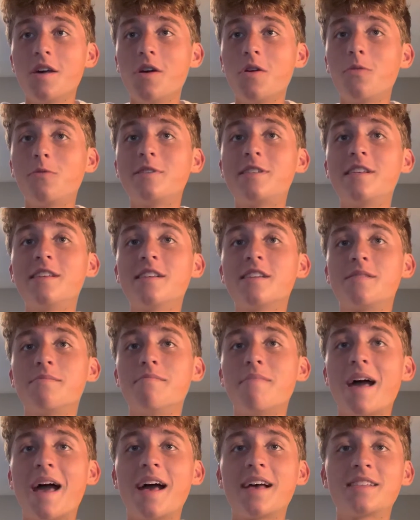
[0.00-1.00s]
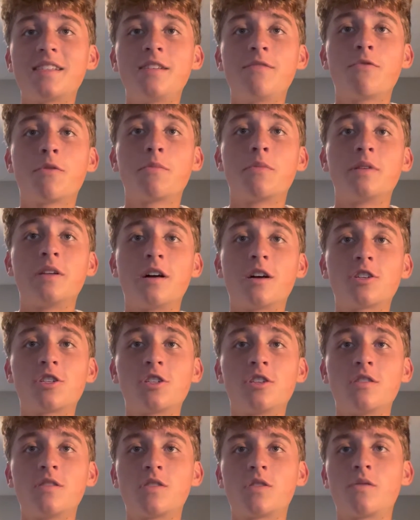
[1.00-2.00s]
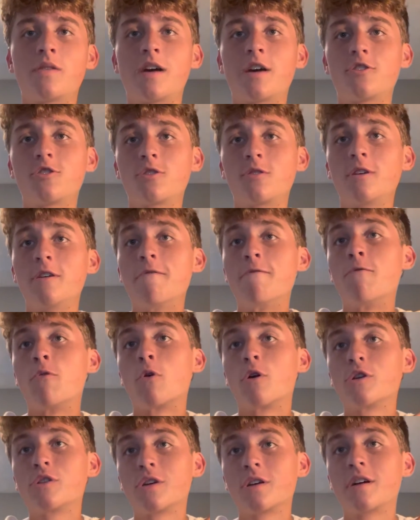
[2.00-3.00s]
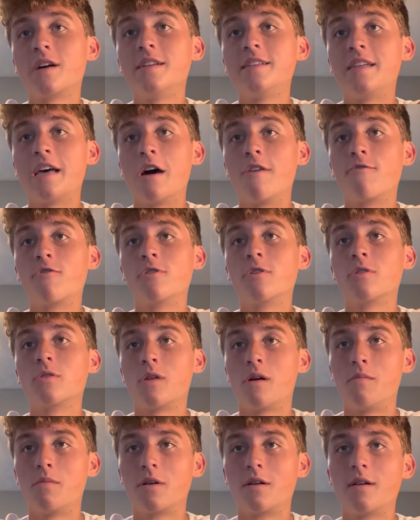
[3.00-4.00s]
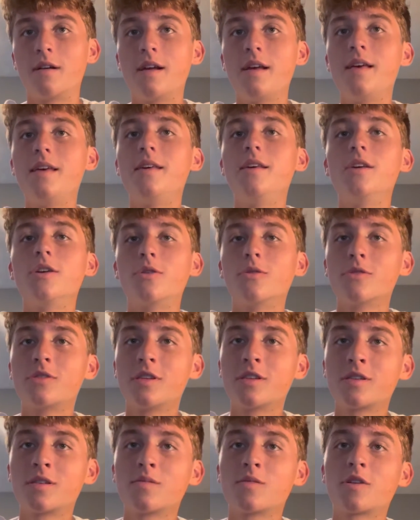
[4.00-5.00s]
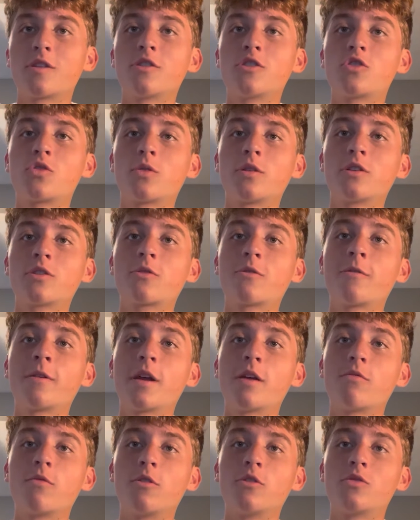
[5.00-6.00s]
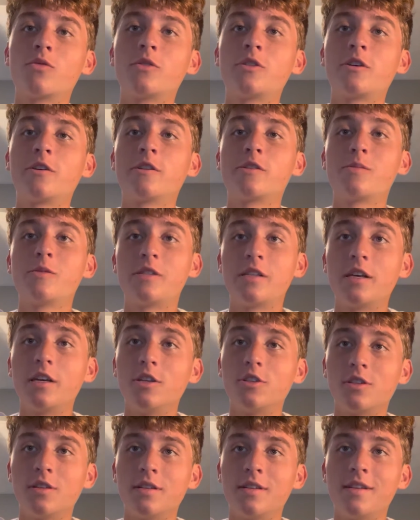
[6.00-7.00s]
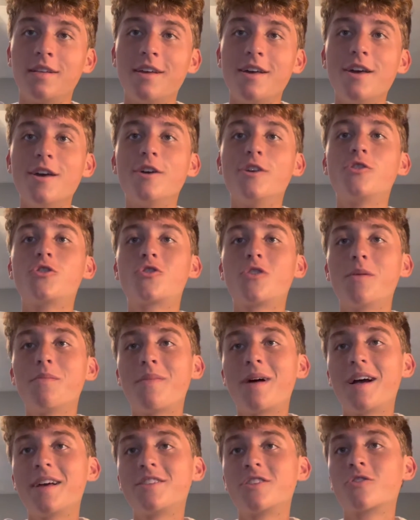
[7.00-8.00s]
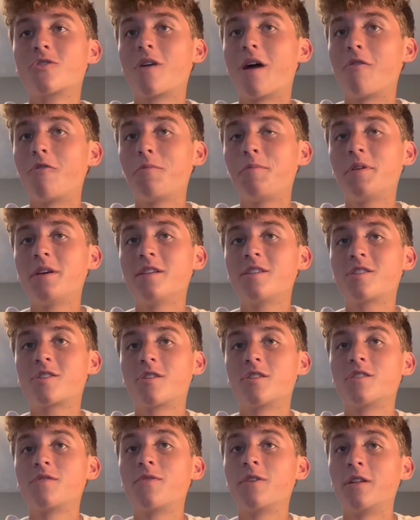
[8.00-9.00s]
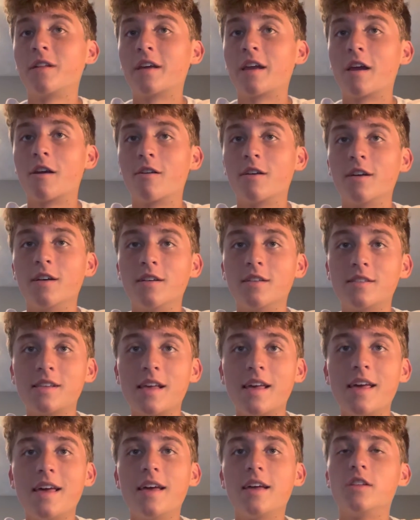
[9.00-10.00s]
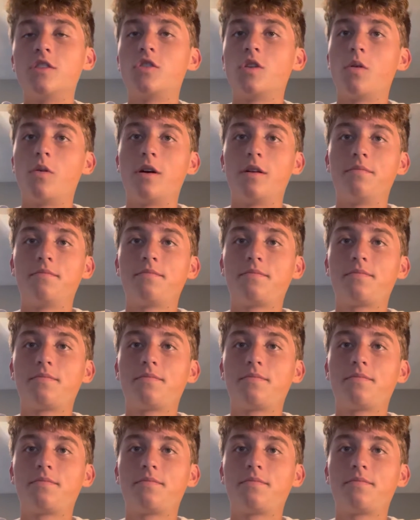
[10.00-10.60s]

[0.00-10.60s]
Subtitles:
We see this mass need for production, so naturally forests are cut down for their lumber, ecosystems are destroyed to create roads for transportation, strip mines and gravel pits starts filling areas, and so on.